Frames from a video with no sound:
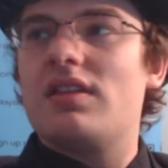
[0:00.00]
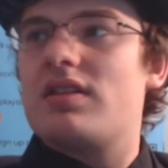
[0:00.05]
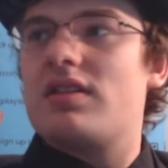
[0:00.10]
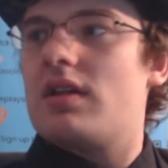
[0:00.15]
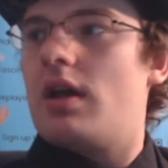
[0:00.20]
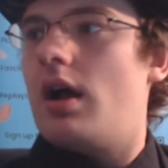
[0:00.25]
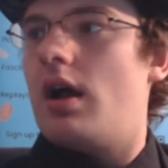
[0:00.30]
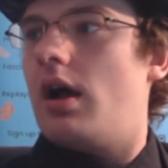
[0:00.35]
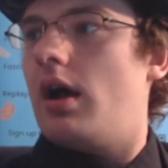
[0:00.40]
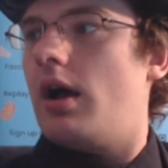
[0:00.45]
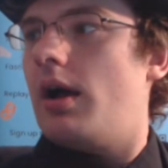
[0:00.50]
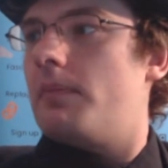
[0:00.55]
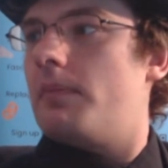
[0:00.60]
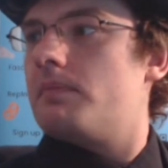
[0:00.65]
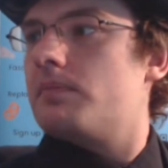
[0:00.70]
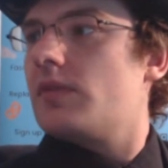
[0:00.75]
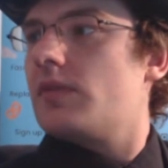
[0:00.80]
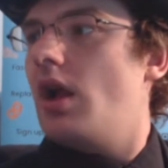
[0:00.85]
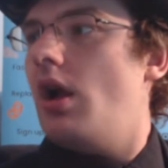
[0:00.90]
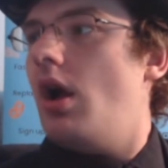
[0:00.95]

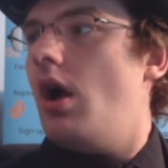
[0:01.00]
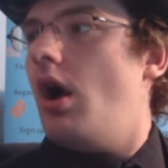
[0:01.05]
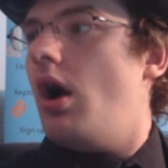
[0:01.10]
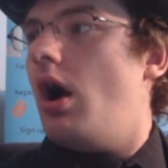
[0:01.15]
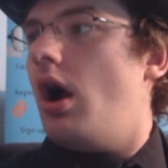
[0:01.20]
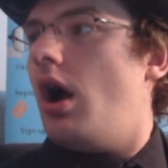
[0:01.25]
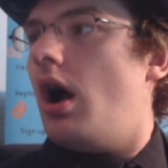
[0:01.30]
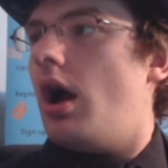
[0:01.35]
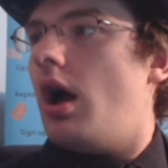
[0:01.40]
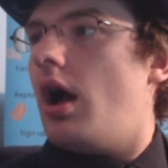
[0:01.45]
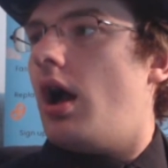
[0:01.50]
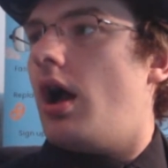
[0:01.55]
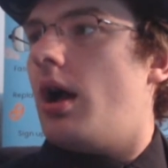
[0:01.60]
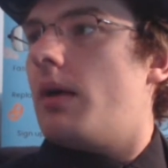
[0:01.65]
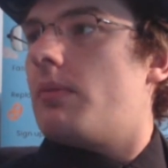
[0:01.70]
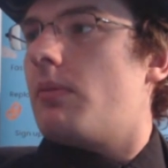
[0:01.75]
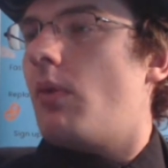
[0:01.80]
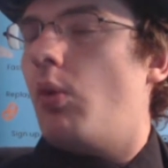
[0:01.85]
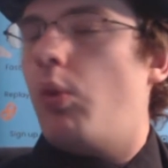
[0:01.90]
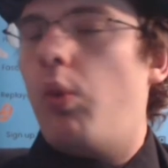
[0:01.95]

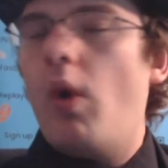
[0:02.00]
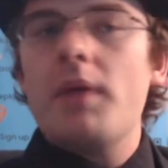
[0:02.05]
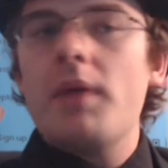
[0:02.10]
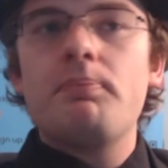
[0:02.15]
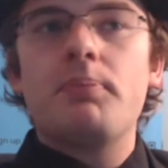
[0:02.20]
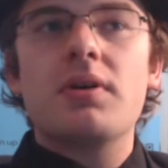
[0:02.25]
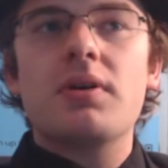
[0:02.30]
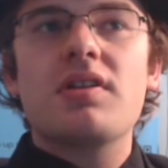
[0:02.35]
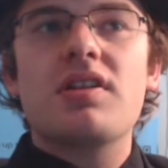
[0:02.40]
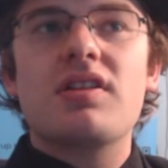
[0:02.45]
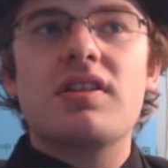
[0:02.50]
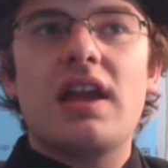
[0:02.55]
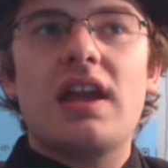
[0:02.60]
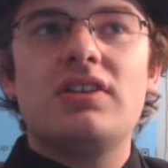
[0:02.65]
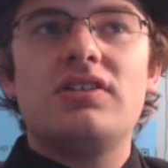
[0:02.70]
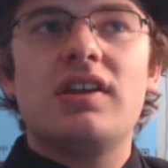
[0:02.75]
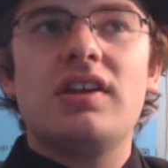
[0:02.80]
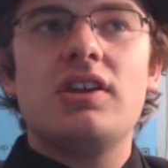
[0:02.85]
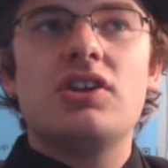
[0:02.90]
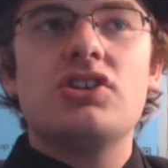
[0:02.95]
what
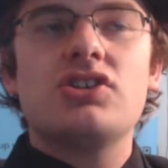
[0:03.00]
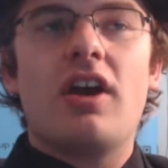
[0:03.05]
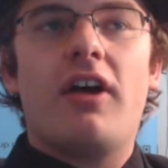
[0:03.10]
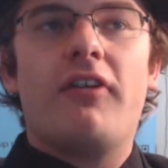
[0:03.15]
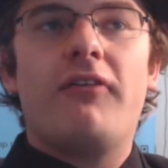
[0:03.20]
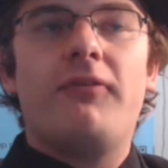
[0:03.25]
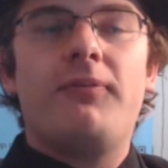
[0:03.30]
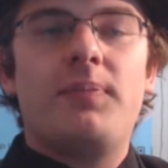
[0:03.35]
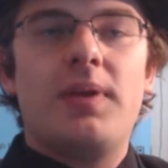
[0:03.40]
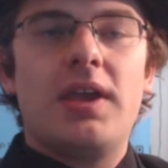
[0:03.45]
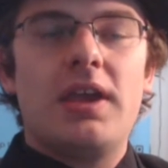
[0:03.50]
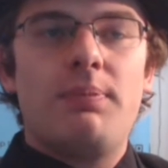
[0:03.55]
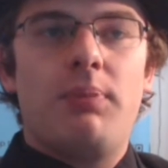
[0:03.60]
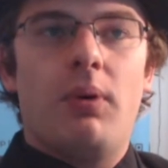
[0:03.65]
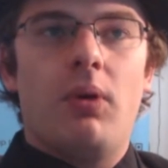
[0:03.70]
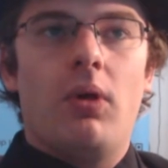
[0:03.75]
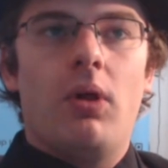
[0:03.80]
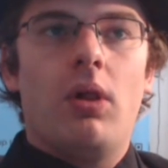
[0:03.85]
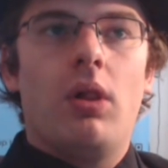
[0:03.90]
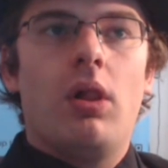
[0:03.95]
percentage of
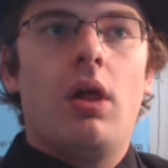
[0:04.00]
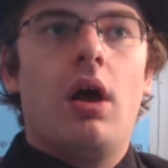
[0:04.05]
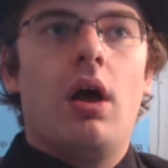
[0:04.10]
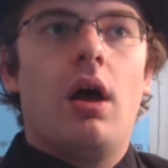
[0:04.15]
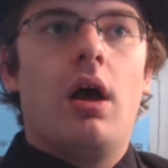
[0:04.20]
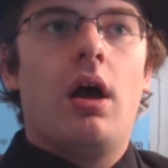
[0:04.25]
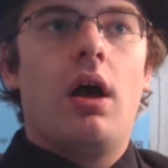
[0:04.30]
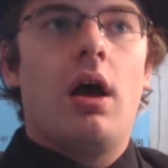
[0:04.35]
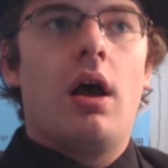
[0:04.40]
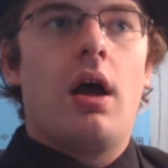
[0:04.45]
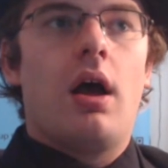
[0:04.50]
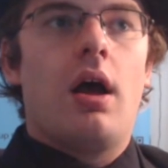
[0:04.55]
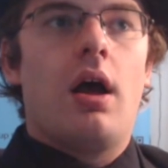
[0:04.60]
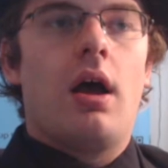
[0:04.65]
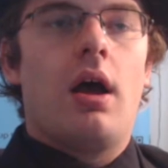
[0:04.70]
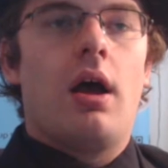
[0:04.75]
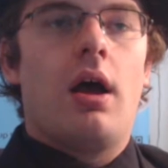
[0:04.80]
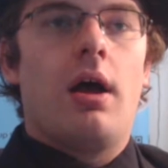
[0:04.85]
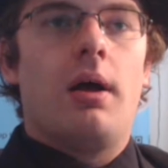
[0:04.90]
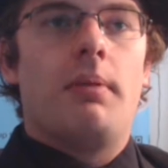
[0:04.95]
people
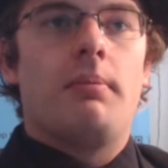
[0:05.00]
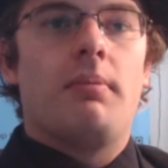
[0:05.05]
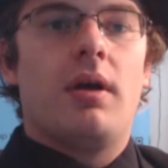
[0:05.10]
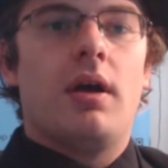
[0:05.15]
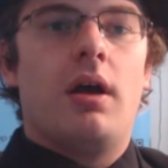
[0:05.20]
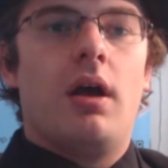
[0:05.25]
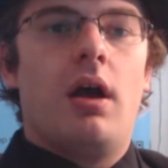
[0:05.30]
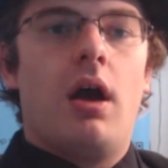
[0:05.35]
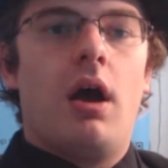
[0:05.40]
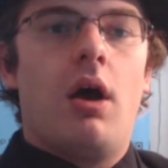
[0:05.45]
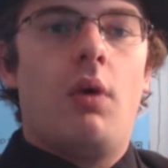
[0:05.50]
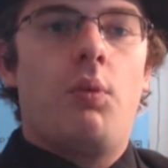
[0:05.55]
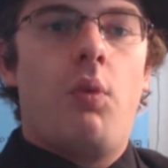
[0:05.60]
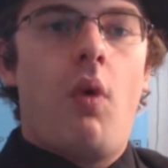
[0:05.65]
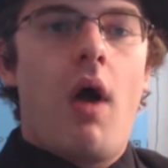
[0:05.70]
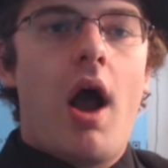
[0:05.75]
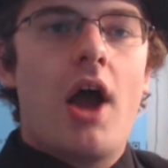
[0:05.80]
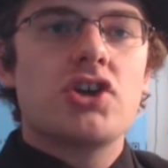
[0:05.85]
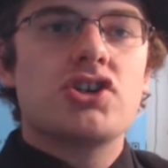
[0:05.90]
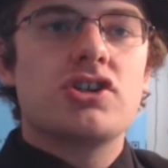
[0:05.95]

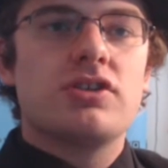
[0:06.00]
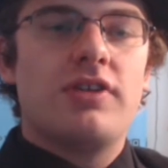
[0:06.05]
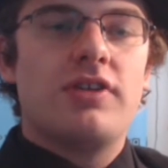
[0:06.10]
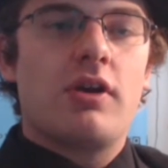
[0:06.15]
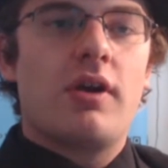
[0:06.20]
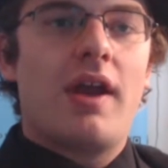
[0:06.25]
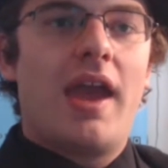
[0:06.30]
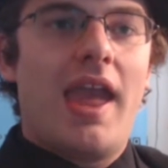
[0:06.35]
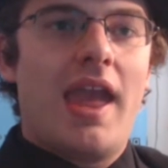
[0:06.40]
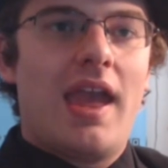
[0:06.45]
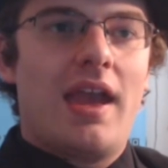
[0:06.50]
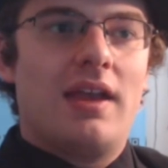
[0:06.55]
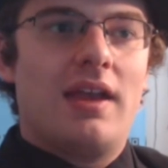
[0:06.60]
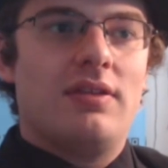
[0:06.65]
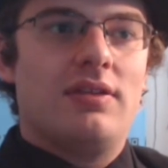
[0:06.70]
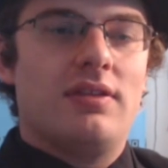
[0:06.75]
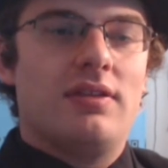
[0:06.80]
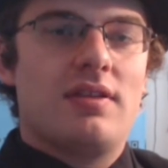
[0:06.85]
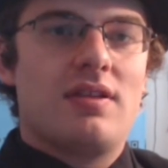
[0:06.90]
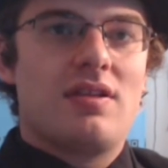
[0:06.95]
wash their
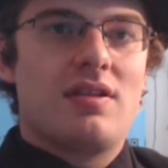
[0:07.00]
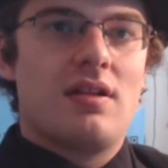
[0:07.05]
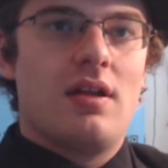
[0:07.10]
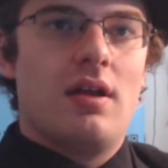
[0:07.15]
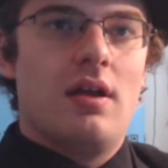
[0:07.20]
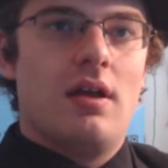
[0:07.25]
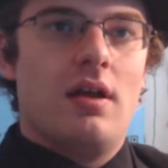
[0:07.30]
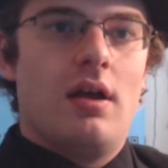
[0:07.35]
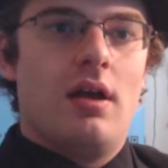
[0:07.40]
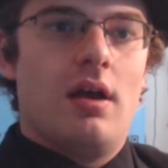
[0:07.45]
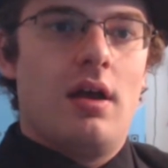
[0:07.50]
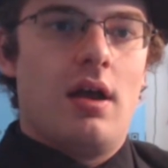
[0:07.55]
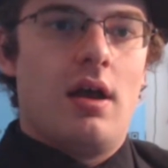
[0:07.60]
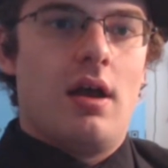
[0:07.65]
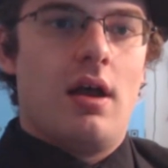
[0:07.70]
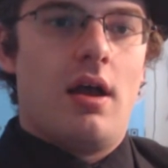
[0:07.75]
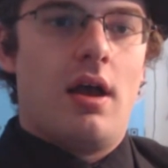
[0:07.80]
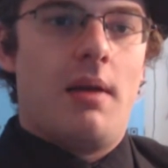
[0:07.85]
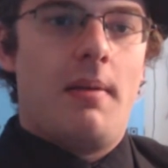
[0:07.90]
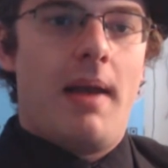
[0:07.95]
hands
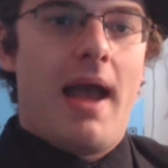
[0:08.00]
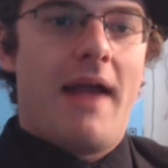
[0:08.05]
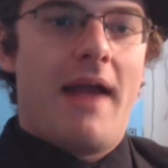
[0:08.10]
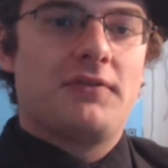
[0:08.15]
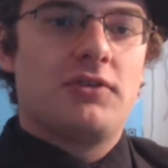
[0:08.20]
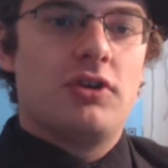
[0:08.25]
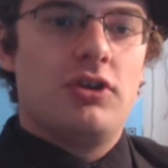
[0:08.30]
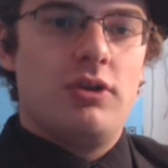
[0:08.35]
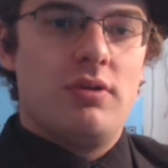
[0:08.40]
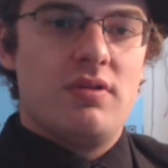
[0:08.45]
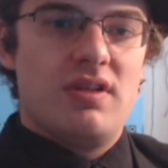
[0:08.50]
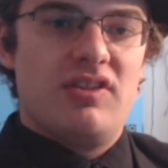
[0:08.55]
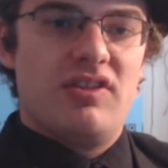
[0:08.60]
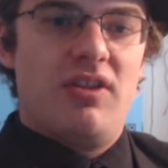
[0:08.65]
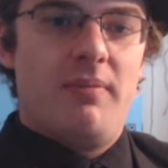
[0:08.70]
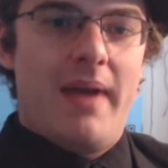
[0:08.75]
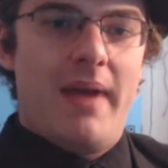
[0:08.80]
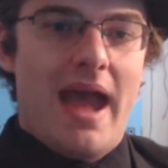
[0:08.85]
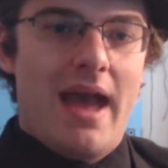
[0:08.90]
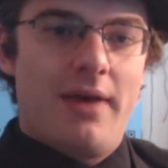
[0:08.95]
after using the
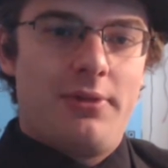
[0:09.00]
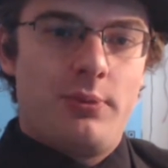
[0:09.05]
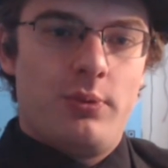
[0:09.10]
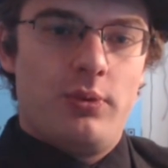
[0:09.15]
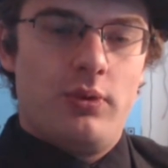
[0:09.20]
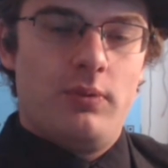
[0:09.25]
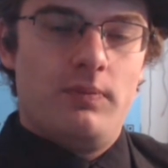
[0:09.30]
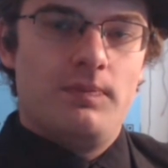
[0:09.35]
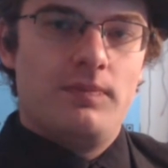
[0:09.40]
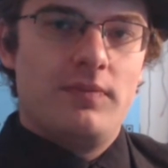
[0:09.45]
bathroom?